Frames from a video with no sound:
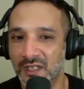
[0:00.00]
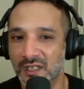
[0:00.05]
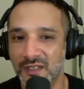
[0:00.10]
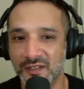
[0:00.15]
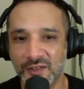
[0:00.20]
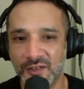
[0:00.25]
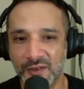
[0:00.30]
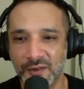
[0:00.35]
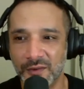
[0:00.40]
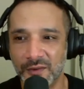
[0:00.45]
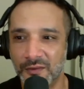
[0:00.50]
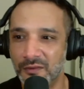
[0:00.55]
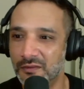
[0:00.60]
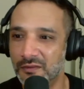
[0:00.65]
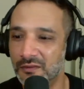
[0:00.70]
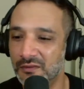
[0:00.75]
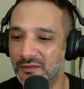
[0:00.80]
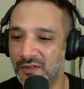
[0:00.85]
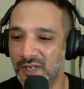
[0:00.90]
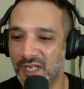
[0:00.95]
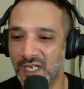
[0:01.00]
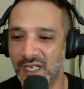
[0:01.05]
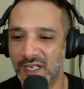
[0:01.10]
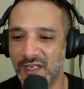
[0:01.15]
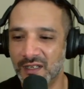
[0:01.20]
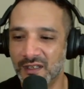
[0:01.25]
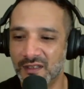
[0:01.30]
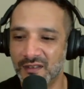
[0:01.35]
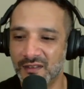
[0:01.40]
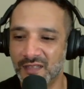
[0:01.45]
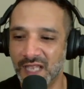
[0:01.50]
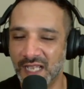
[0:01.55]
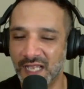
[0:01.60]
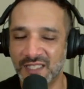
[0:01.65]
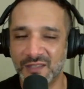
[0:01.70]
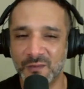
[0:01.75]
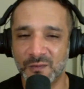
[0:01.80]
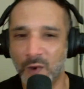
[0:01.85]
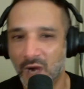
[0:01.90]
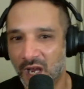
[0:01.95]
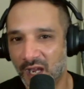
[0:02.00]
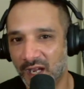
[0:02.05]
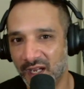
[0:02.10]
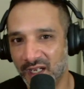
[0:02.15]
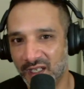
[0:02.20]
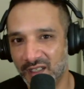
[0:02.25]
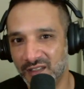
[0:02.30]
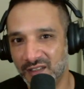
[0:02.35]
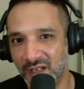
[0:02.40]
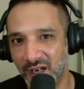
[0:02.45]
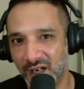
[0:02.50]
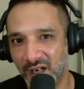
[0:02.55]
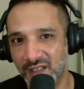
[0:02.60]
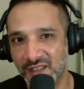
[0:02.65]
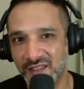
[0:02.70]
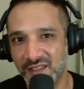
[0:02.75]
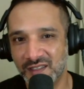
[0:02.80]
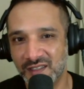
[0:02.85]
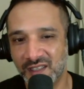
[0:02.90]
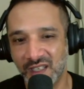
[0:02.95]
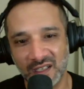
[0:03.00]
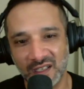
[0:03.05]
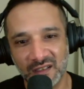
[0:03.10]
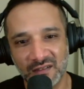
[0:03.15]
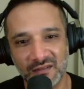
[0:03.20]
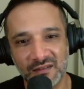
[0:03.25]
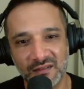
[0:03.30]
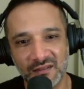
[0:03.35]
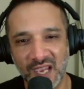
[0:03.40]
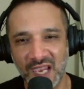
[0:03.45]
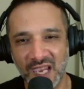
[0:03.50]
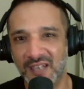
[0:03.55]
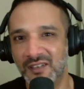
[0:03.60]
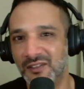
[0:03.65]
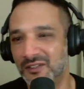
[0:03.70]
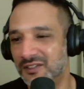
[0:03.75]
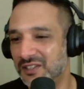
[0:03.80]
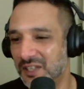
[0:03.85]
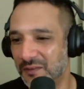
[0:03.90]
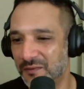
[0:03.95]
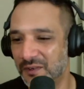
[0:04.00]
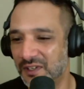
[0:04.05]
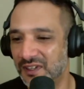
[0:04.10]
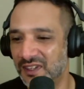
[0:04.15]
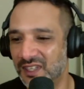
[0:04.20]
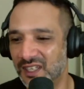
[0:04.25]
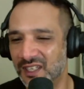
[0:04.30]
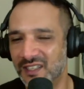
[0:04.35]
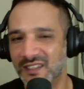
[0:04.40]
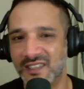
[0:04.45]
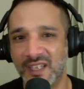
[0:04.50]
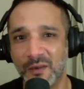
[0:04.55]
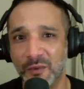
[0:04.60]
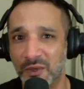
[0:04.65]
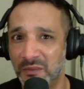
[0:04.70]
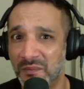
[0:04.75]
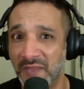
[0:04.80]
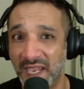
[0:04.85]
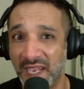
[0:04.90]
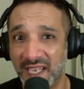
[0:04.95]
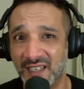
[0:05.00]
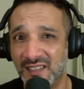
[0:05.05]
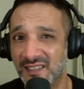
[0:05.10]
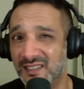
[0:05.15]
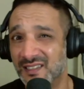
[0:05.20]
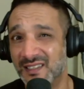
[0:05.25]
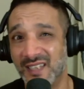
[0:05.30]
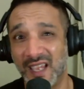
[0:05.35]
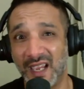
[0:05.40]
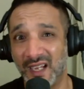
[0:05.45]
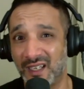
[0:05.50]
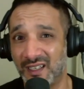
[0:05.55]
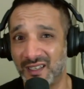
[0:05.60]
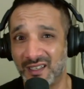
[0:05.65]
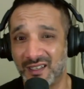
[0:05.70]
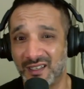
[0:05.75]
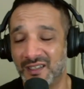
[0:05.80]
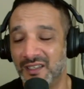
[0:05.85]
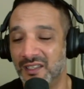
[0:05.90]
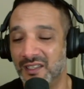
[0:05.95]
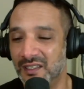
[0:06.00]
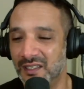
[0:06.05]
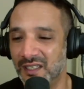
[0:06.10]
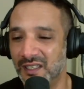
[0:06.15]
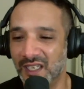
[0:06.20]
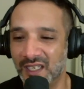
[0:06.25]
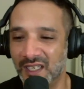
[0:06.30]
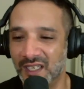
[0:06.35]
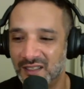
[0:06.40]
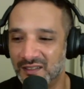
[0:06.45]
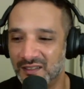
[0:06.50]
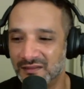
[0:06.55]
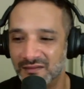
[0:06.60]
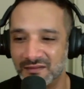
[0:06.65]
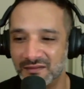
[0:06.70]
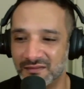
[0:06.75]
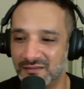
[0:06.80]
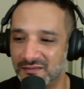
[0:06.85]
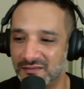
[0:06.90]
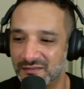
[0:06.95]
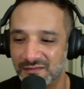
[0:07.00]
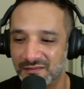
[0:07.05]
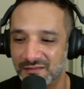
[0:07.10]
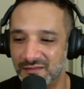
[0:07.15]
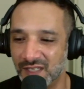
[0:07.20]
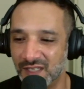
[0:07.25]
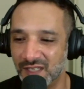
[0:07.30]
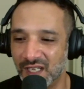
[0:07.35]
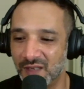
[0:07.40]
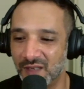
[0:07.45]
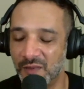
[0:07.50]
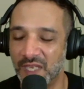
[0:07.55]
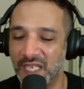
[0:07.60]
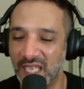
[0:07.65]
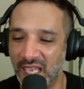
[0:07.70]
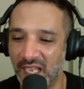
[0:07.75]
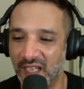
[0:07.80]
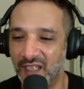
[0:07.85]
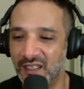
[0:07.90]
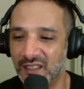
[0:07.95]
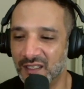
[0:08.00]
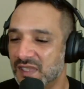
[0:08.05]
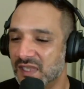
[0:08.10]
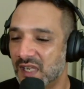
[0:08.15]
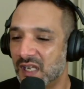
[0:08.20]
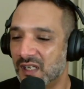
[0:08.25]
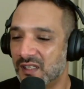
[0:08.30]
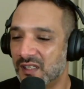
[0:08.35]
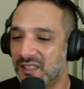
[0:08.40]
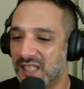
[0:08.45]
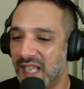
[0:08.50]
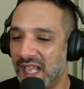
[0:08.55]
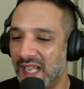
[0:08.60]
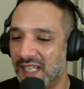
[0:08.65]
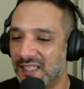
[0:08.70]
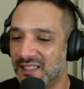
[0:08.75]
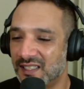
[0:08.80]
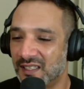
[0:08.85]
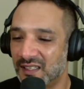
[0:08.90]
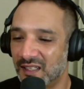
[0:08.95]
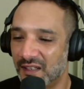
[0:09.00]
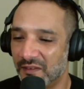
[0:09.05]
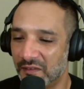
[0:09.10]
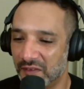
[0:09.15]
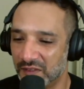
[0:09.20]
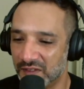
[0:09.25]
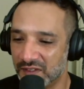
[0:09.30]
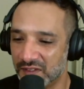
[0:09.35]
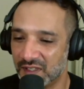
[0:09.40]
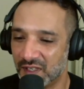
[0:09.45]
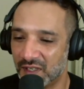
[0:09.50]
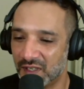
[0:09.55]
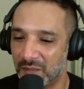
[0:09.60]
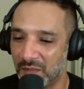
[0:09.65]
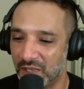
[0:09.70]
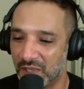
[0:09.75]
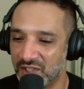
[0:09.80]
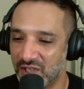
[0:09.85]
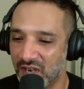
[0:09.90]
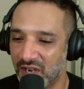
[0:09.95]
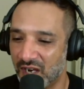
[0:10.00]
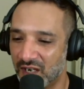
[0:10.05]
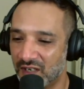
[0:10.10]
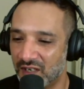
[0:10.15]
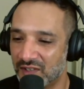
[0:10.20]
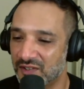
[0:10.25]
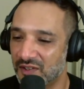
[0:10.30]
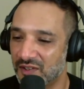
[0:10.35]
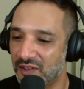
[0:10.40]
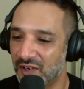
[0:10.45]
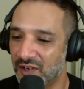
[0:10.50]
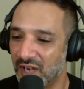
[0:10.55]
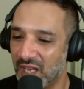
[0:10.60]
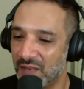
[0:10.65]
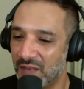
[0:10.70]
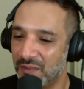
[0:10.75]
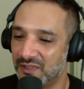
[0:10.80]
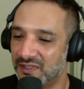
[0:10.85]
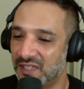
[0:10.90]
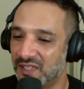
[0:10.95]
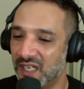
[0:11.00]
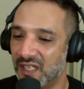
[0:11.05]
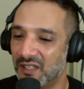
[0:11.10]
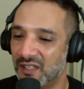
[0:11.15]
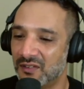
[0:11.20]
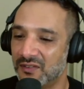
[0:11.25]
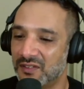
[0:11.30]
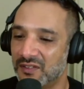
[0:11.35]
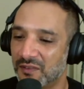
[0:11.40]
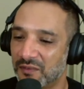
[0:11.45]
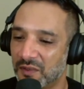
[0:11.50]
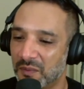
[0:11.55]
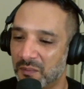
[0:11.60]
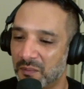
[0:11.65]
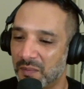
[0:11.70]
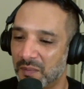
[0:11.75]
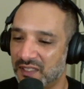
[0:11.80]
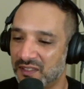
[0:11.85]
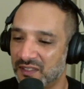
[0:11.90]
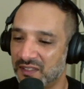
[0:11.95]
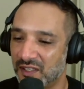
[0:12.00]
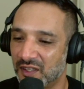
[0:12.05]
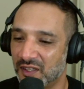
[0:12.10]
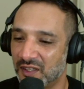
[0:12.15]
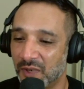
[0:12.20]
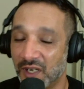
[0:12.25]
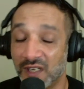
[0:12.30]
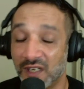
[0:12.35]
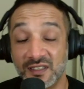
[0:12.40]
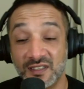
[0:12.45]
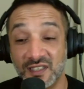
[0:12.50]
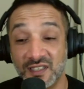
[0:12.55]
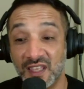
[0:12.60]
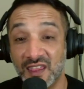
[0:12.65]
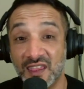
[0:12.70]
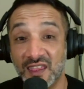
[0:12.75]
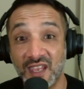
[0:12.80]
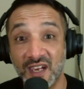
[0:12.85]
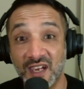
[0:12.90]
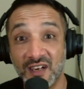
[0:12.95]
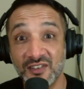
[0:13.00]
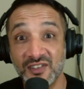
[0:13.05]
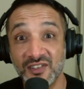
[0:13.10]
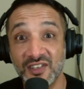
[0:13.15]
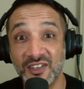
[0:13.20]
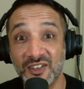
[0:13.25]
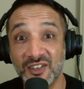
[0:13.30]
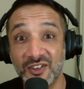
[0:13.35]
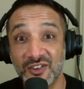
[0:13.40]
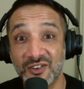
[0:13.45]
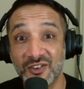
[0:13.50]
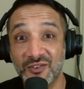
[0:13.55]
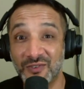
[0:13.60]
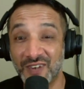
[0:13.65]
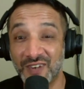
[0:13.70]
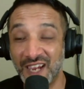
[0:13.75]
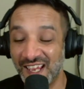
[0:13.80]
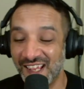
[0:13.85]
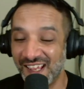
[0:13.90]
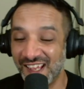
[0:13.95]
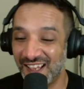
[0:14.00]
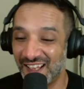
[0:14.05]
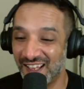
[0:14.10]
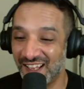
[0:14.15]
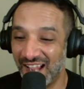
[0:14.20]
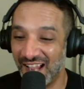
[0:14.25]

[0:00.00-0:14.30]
So that's why dogs can handle different things that would make us sick, and we can't. Dogs' acid levels are much higher, so they're able to handle different bacteria than we are. See, there's a great,